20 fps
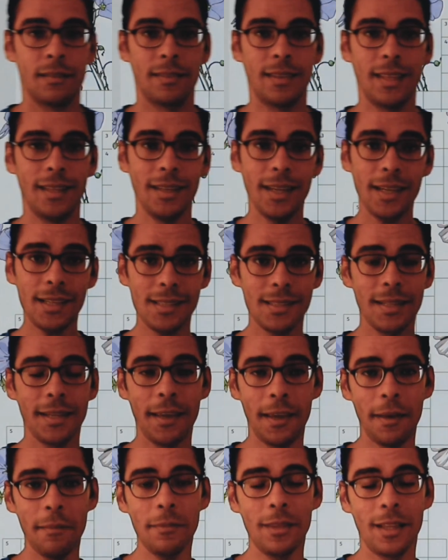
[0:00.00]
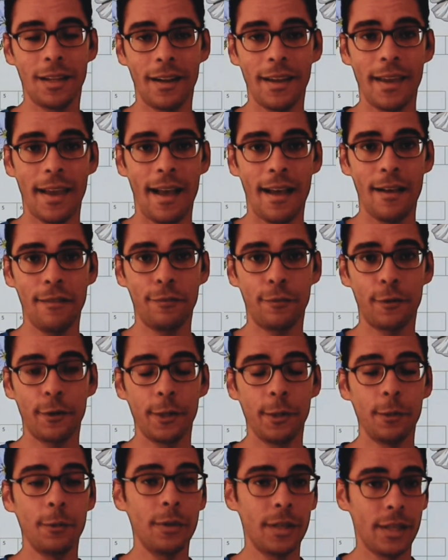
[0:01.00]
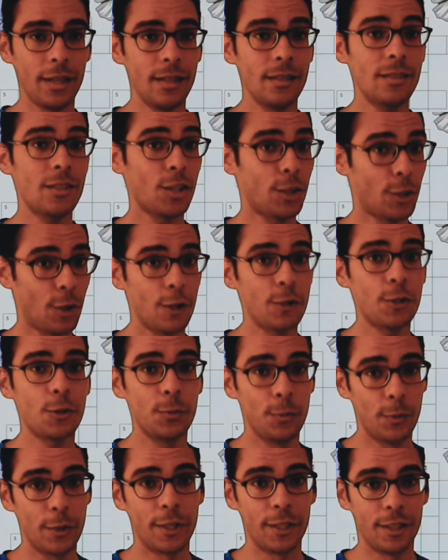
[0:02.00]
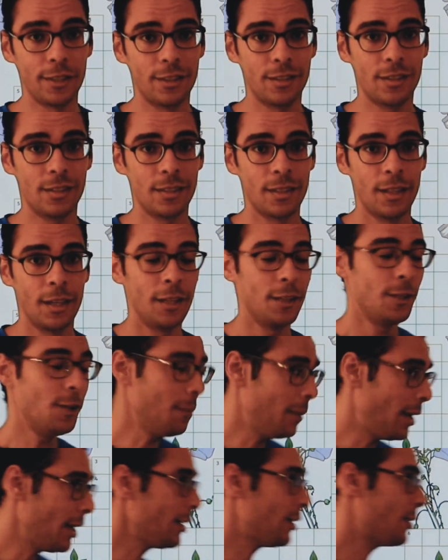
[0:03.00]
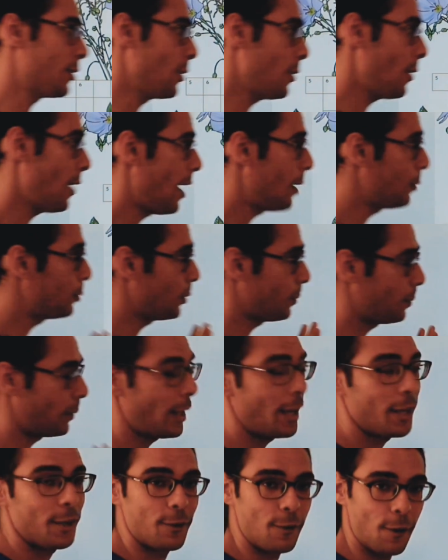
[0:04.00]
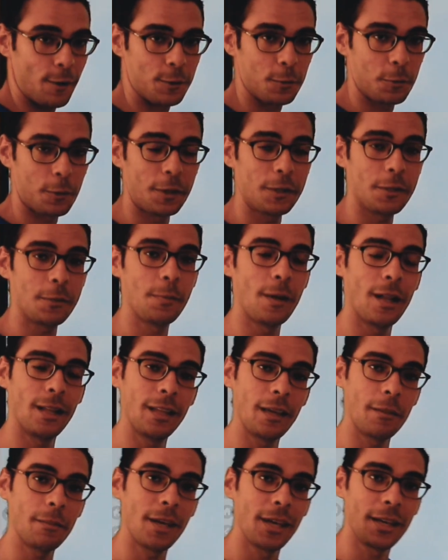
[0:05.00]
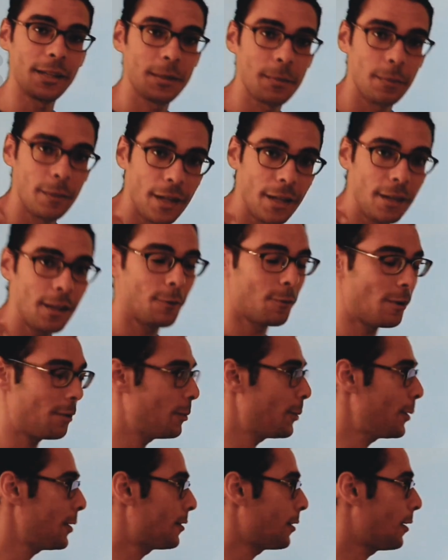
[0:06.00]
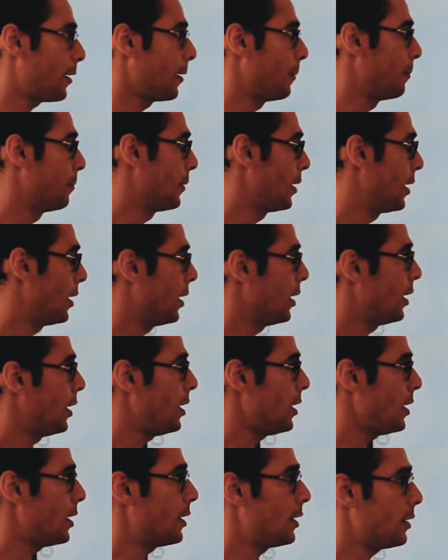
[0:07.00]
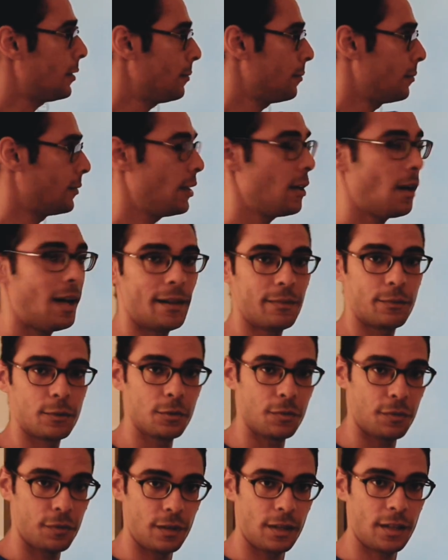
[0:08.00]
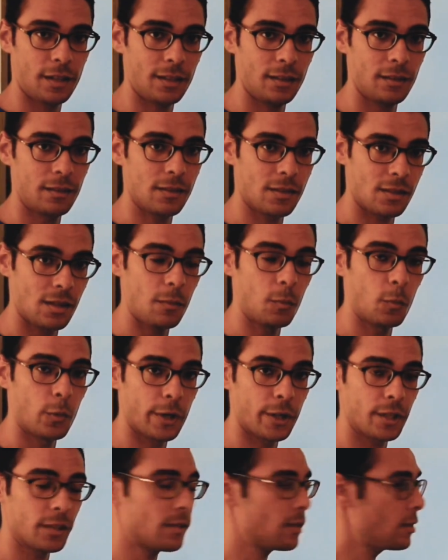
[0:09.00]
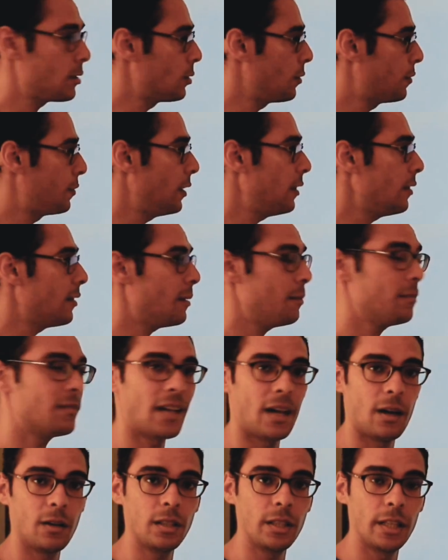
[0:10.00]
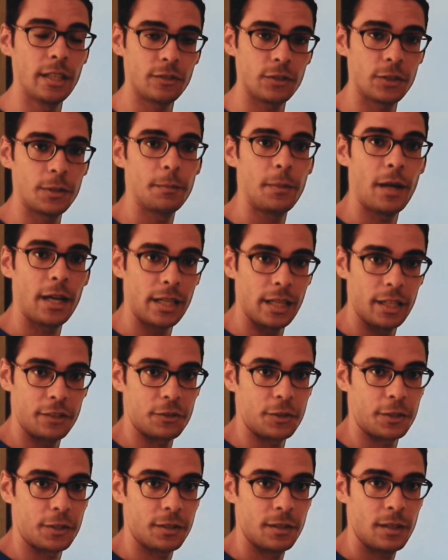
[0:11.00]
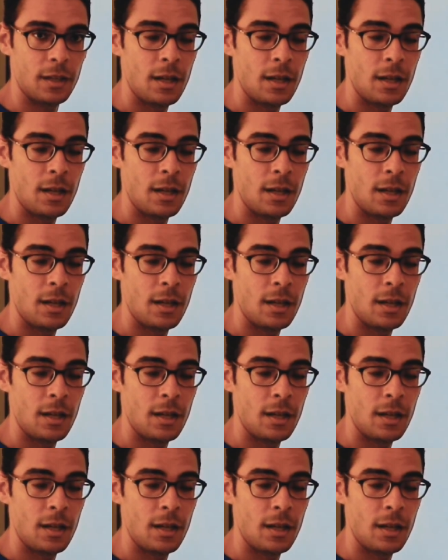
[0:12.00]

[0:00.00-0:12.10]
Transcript: The next game that I have for you is crosswords. You might know how to play crosswords, but let me explain it one more time. Here, you have to find some words to fill them down letter by letter.